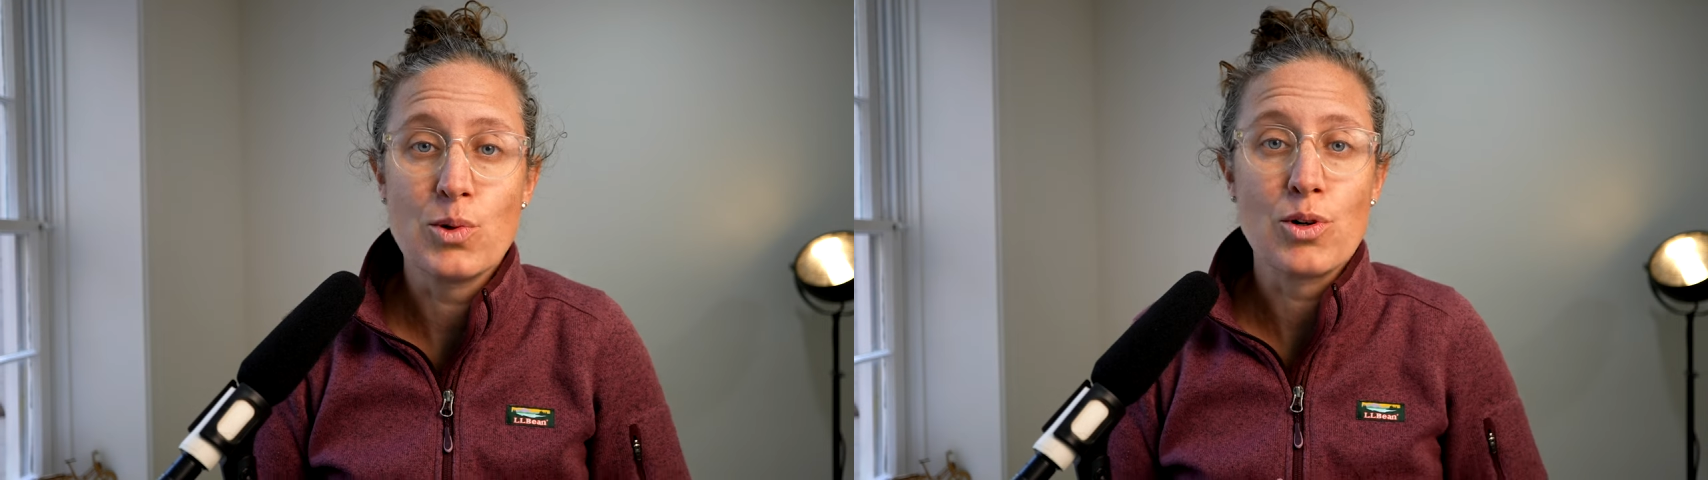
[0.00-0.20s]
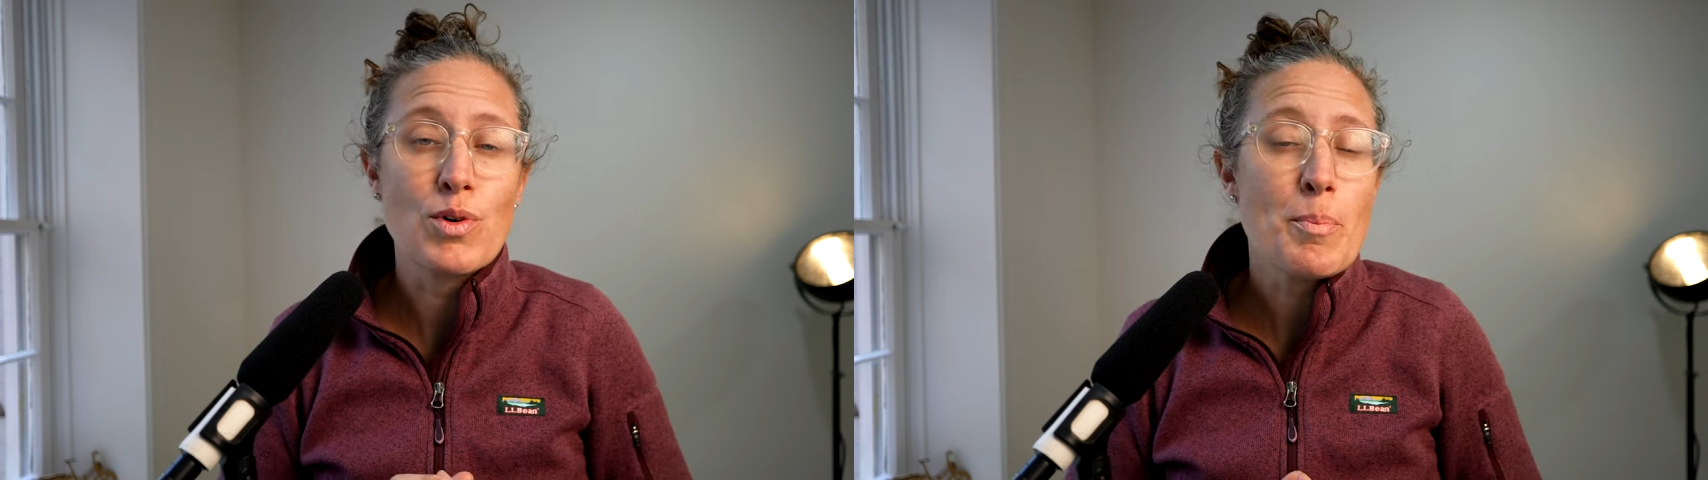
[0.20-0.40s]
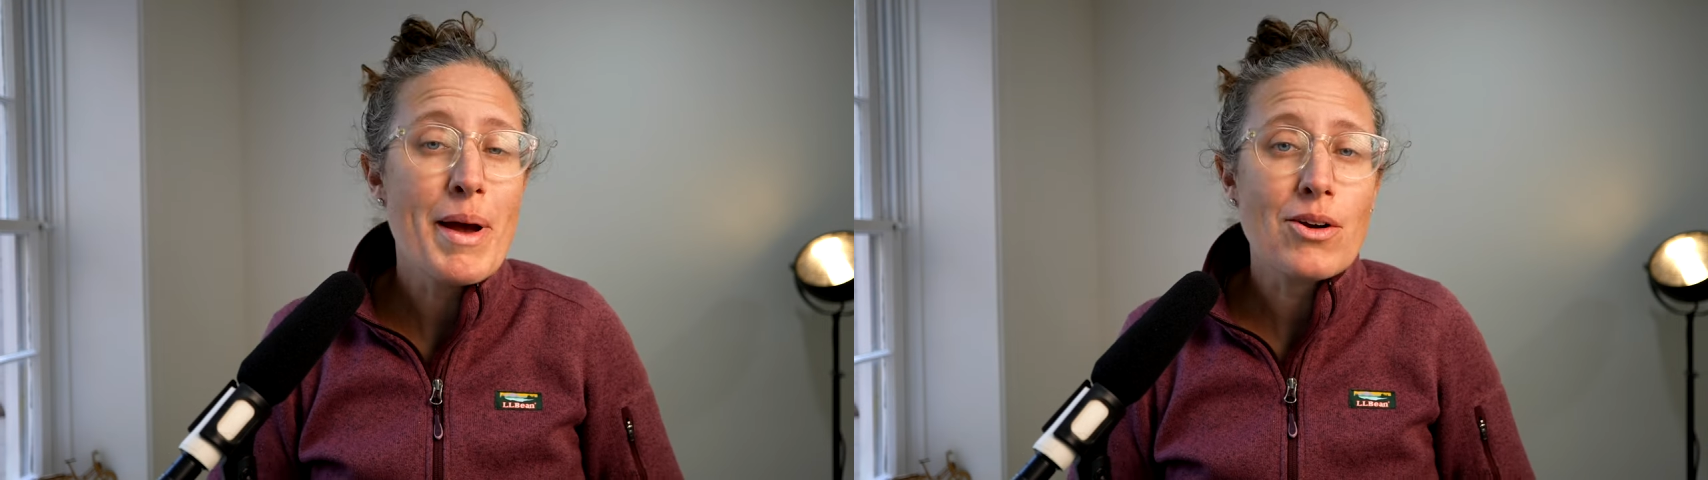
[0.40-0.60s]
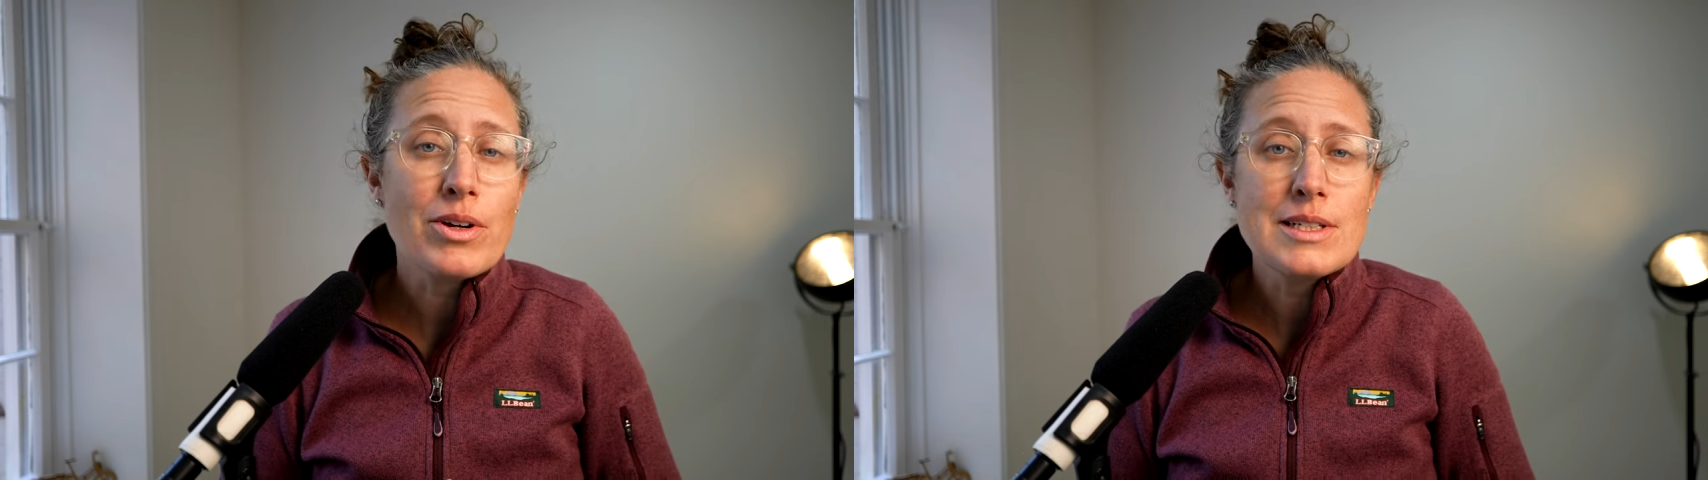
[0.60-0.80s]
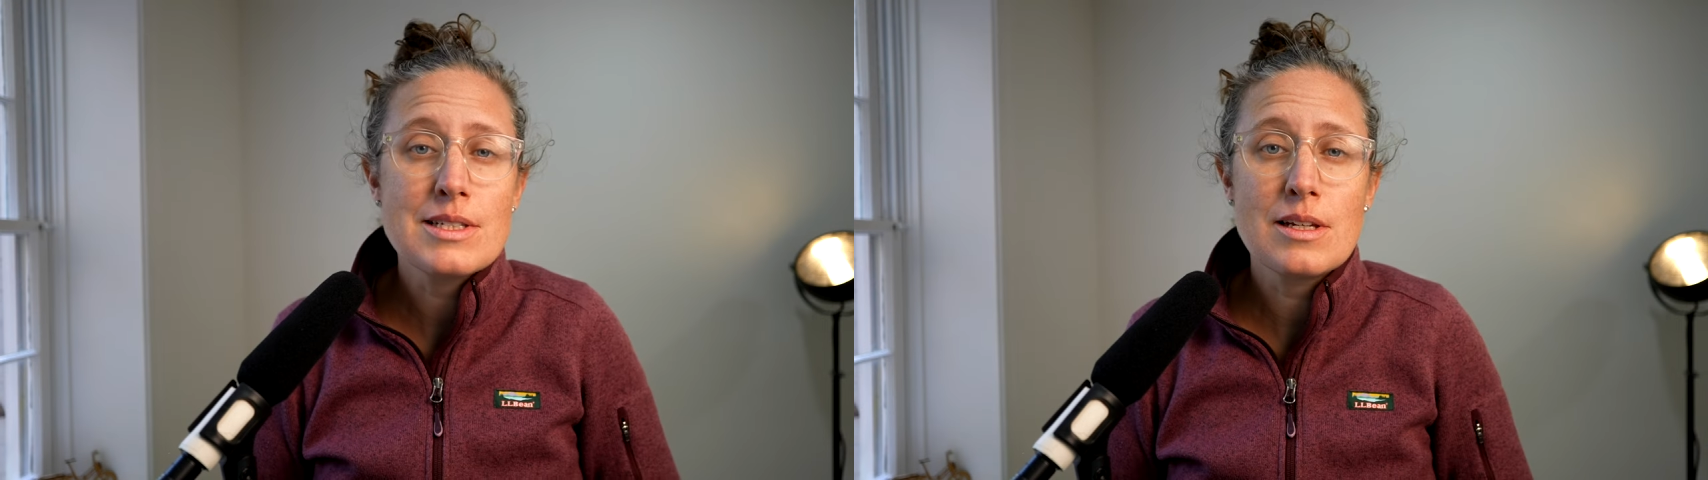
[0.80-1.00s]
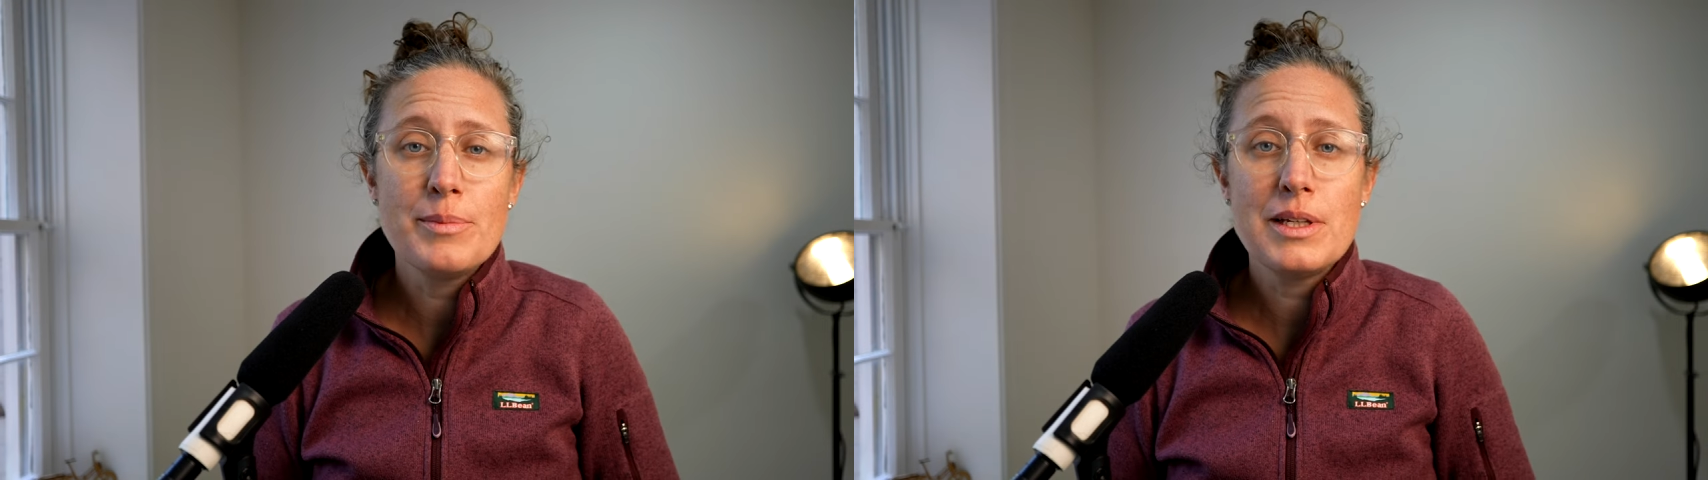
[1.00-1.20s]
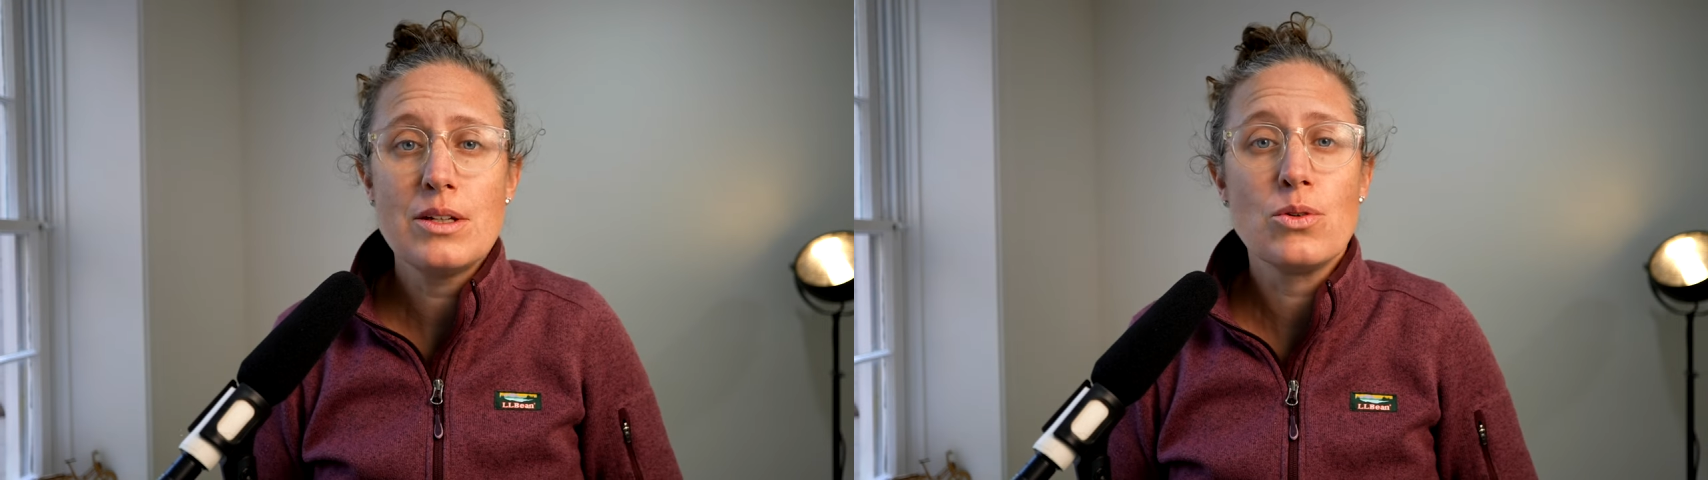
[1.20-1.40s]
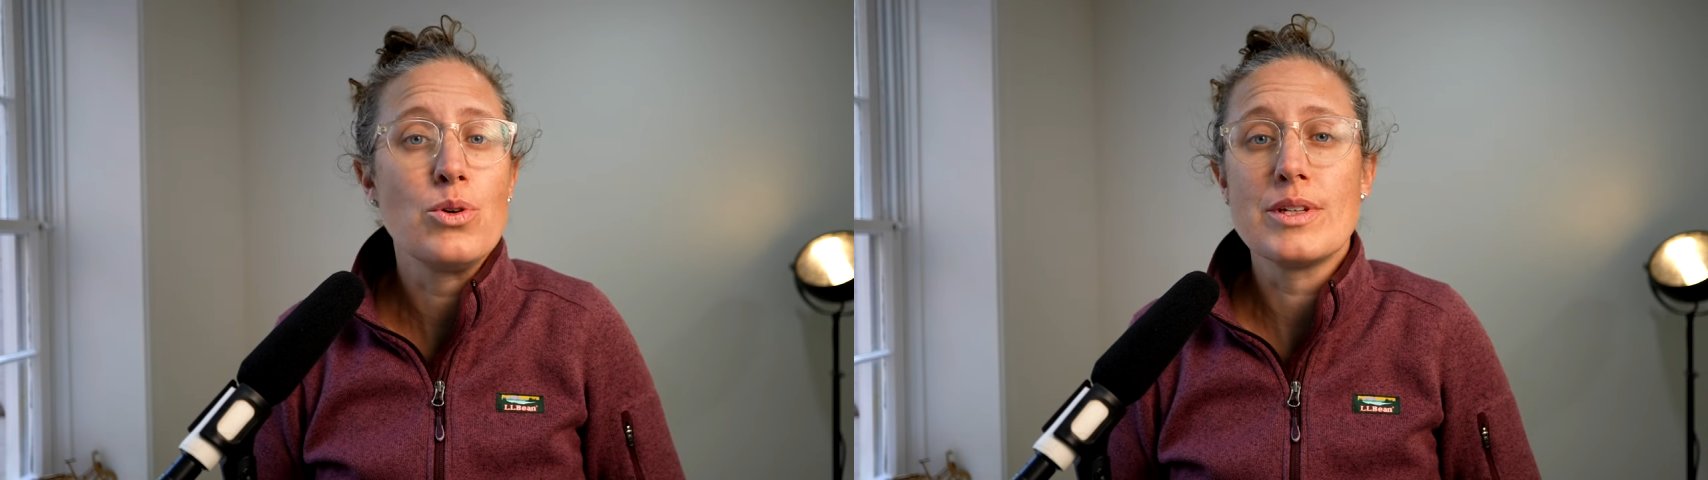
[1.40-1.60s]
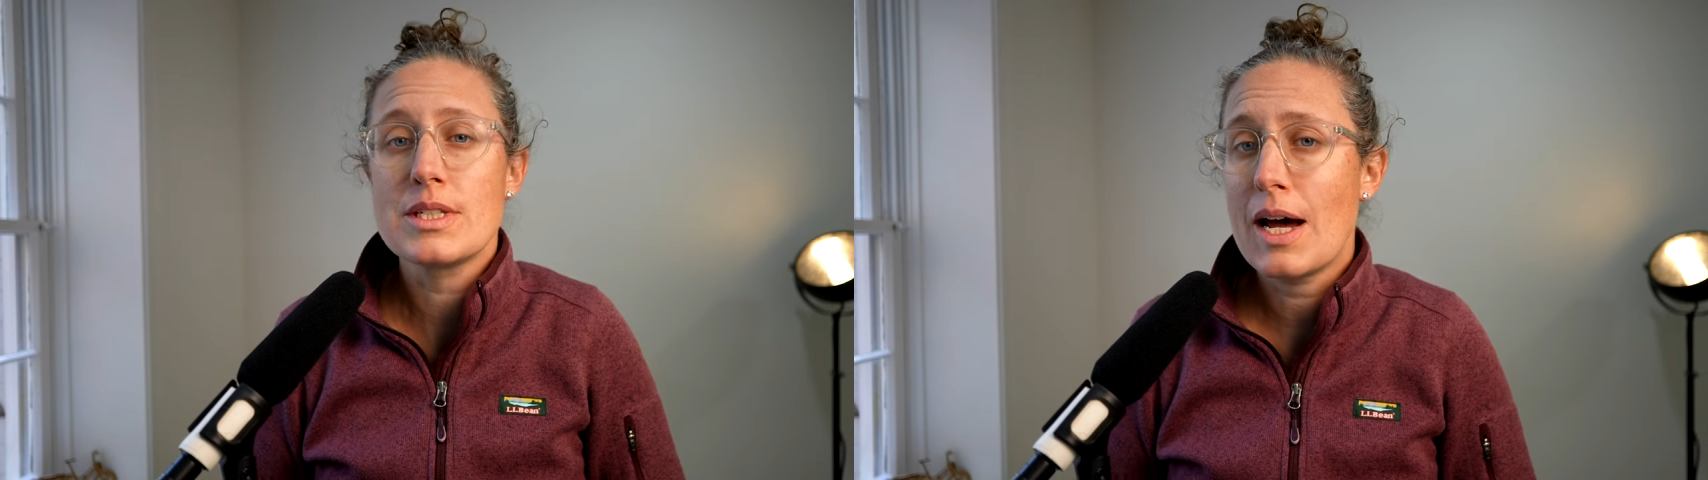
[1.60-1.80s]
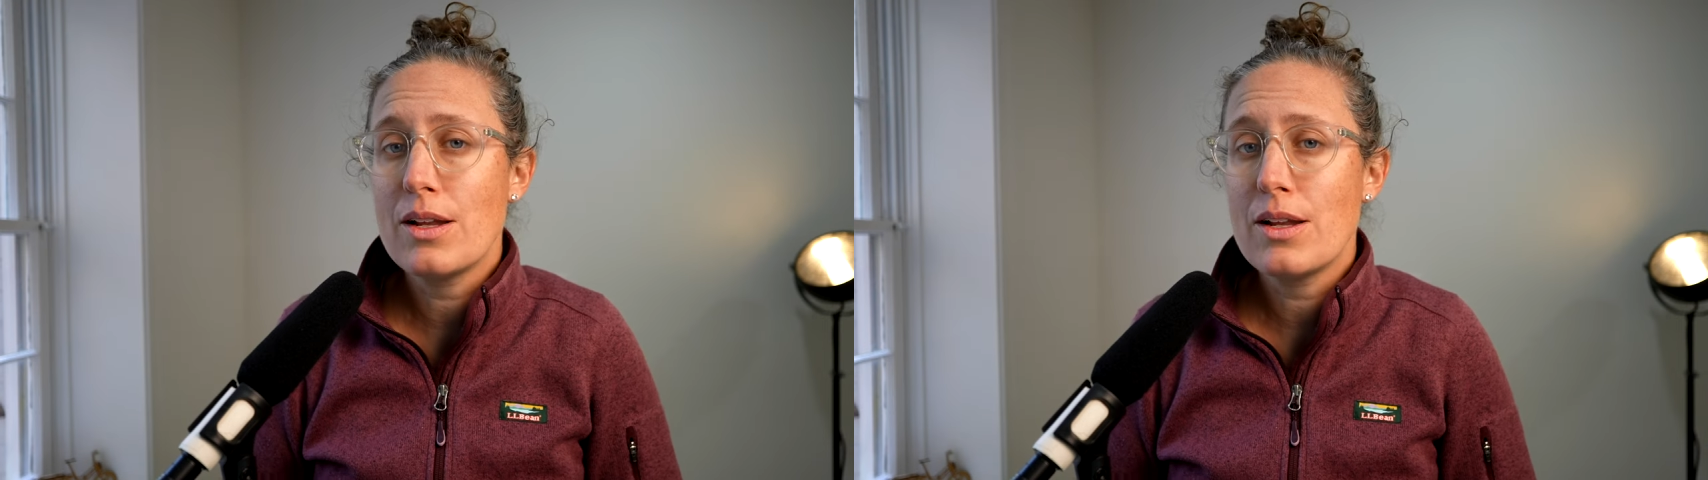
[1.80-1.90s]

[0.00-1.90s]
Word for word: or repairing something on the side